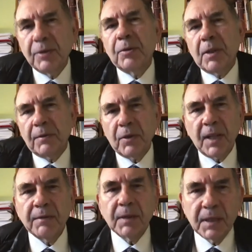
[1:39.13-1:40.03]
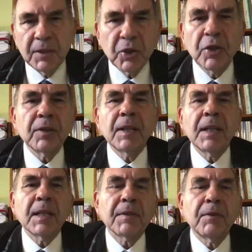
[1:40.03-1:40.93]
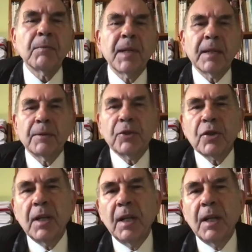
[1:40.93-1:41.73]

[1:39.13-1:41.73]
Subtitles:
You have to have an internalized form language.